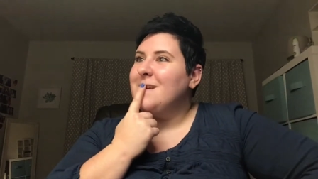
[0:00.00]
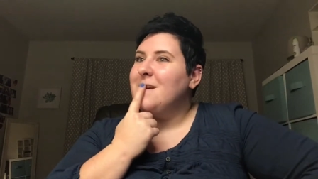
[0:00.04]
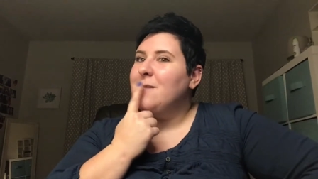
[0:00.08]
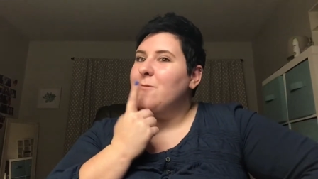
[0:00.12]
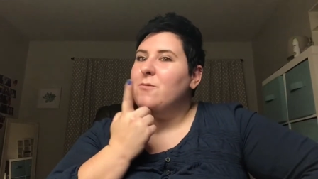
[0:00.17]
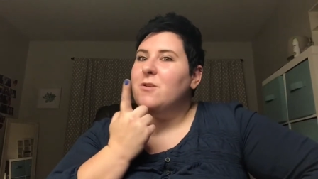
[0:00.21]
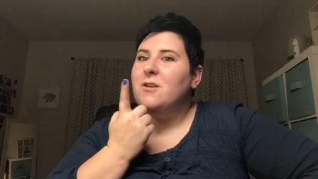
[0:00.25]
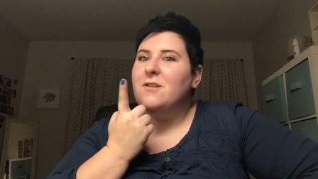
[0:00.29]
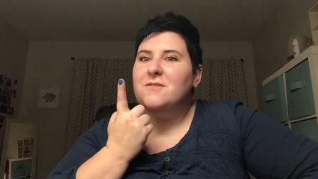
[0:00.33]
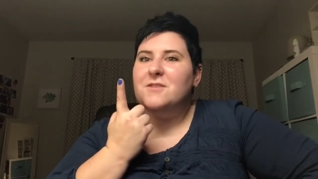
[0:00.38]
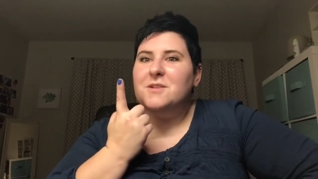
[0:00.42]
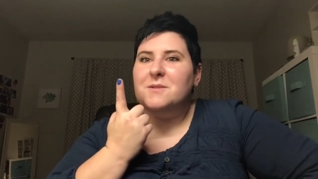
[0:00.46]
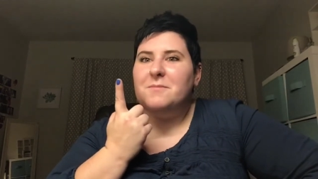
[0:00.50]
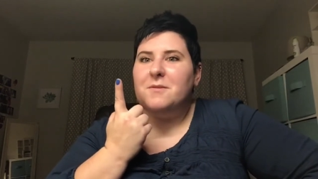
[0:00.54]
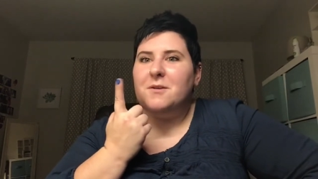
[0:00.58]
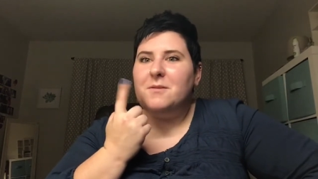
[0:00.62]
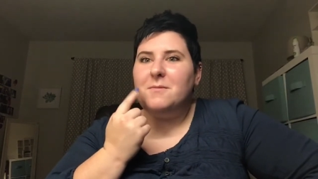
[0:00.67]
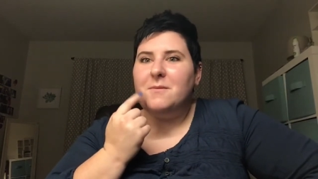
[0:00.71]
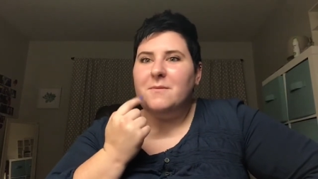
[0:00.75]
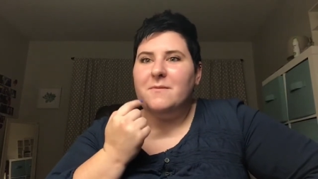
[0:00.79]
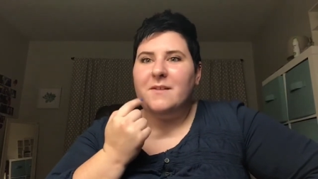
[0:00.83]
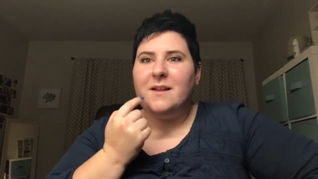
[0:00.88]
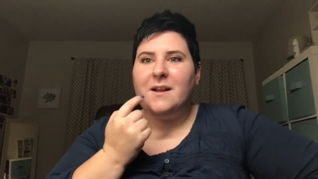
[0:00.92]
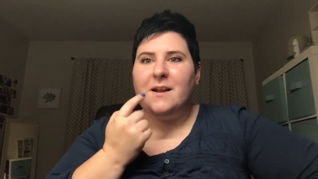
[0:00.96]
wonder if she put up a
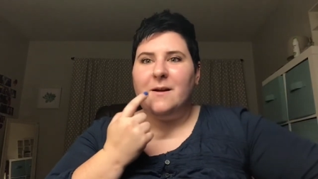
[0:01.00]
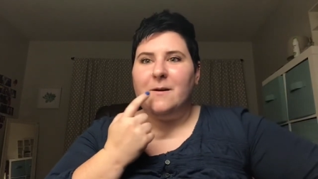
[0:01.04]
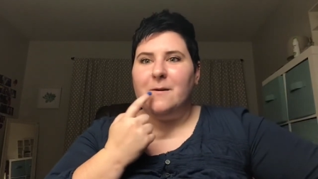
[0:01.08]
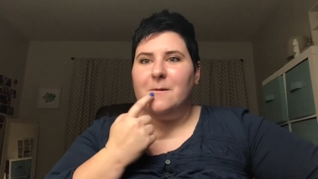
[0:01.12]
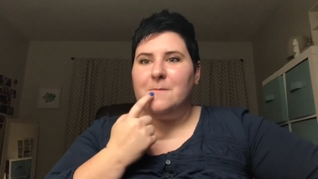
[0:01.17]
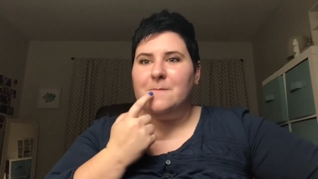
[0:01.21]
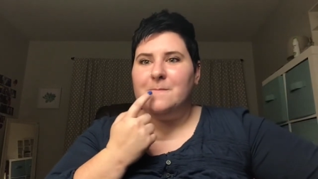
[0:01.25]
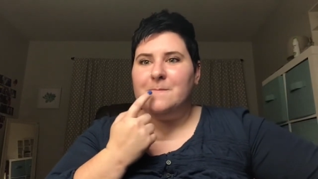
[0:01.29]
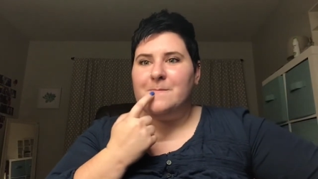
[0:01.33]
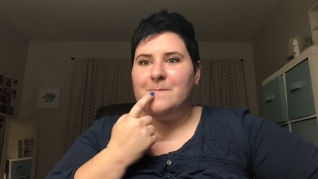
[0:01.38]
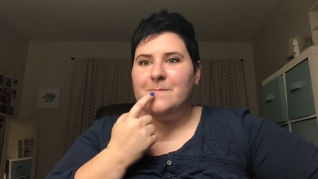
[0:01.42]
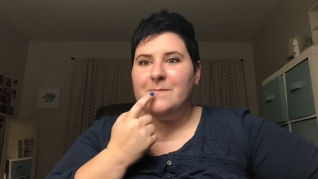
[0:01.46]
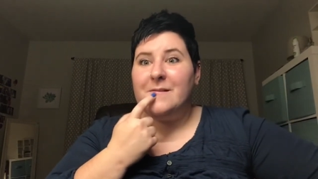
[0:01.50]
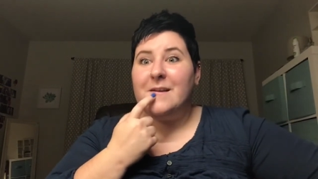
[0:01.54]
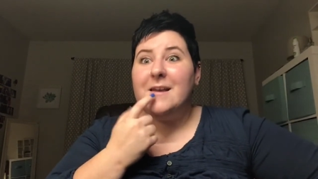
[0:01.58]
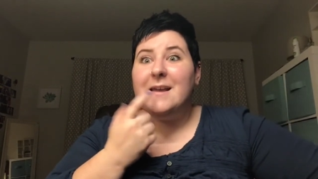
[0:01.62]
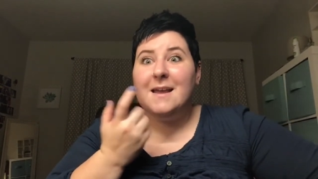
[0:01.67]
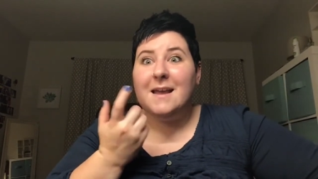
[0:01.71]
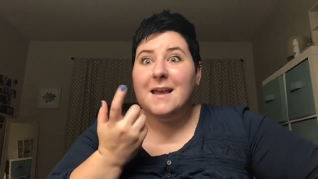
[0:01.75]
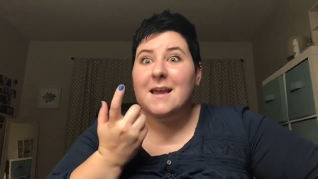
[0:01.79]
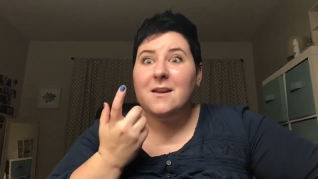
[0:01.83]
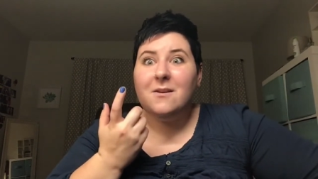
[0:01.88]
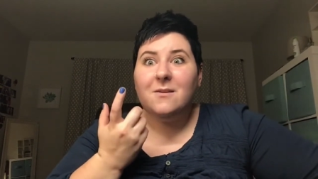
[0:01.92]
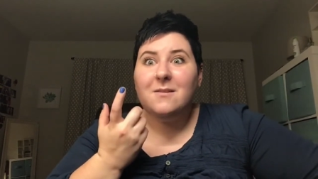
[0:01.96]
video.
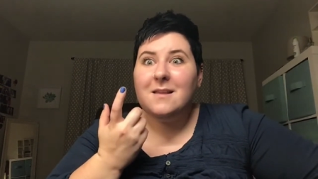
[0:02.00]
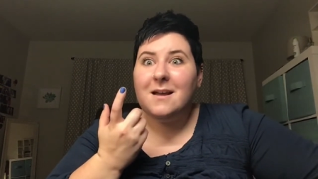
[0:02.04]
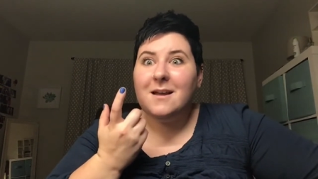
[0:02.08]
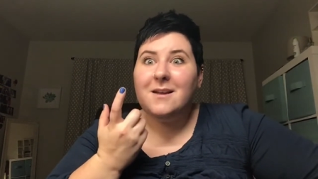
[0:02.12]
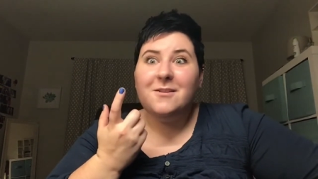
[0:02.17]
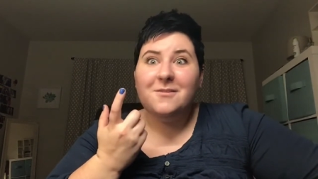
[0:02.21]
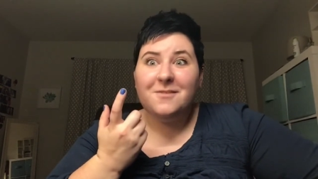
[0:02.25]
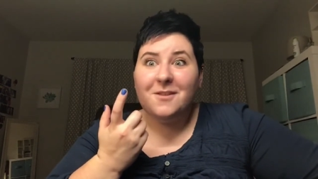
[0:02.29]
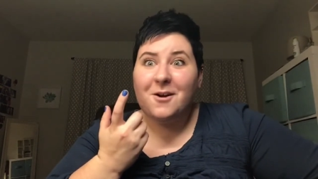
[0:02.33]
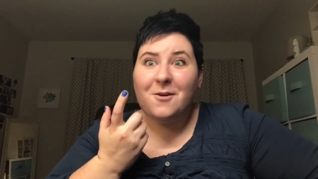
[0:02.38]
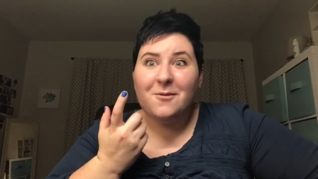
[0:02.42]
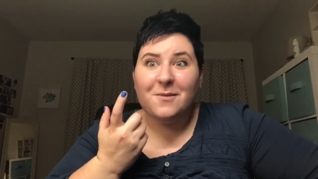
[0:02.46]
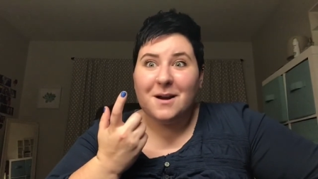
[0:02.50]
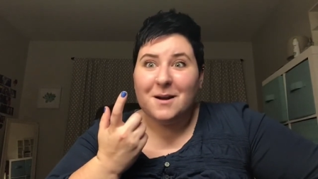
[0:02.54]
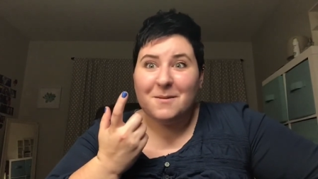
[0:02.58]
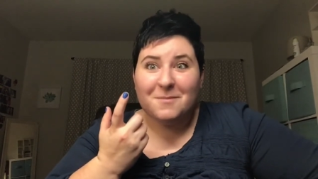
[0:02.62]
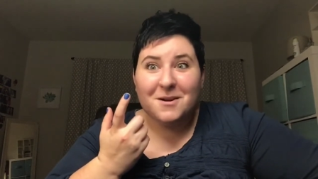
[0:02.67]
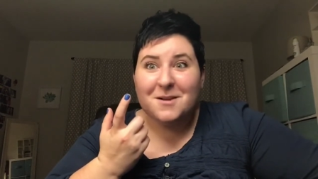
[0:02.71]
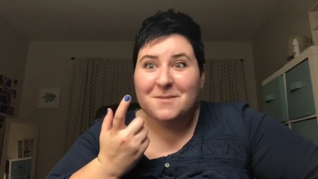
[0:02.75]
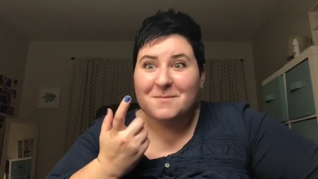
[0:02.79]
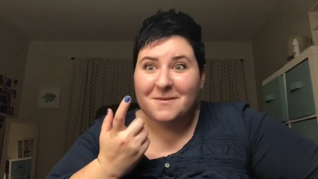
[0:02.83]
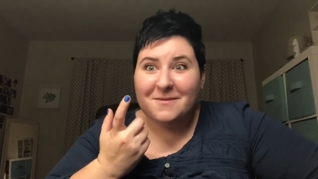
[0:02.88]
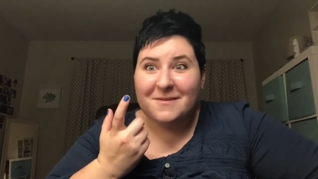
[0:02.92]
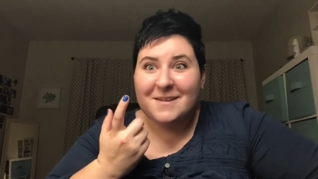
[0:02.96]
It'll let you know when I put
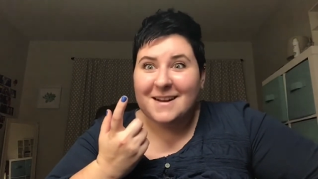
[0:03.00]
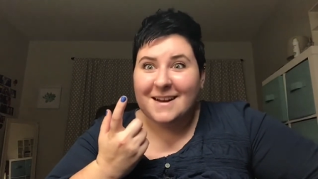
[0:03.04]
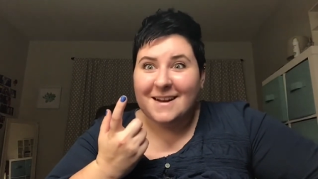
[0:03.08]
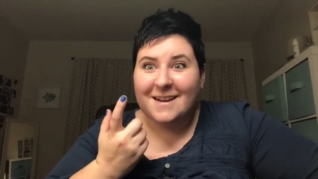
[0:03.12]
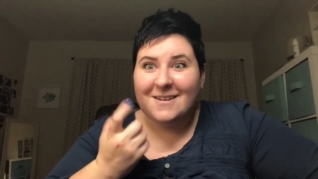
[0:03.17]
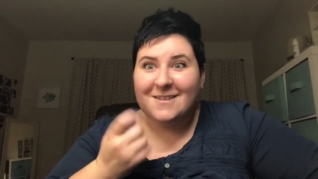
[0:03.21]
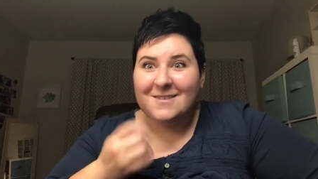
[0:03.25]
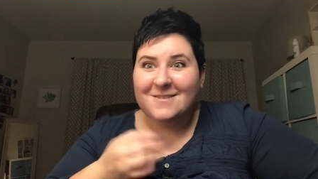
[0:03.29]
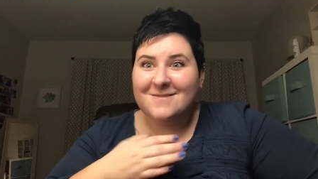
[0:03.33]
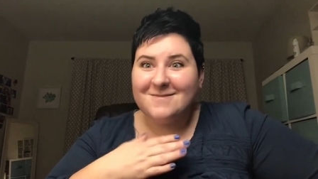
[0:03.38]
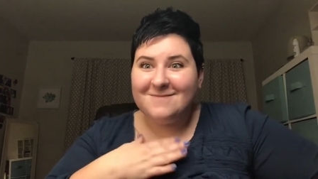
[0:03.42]
up a video.